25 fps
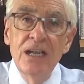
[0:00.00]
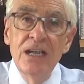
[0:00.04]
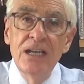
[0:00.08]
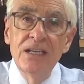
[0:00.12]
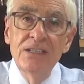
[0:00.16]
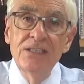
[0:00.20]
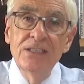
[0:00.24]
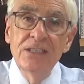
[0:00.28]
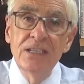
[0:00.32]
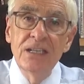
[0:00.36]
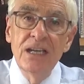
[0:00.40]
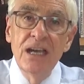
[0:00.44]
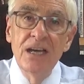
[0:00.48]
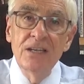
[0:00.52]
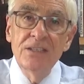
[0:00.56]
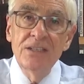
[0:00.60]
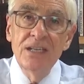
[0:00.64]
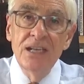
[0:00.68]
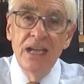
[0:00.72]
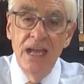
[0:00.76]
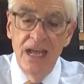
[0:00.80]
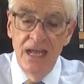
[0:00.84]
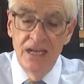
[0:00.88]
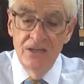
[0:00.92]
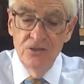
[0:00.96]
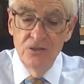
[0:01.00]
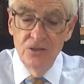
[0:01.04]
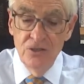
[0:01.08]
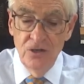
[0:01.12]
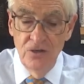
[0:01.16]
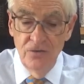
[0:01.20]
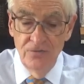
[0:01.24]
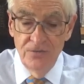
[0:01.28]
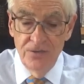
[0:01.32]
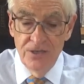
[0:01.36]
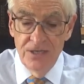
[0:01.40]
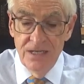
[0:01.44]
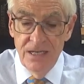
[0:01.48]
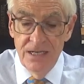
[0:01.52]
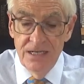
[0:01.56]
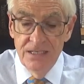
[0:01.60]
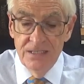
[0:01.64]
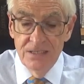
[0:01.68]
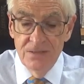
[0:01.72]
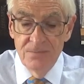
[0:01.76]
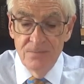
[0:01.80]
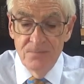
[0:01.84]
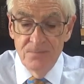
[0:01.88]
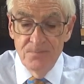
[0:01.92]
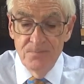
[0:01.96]
is the cutting edge of the
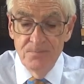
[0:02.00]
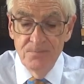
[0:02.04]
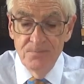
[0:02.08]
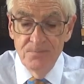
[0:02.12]
kingdom.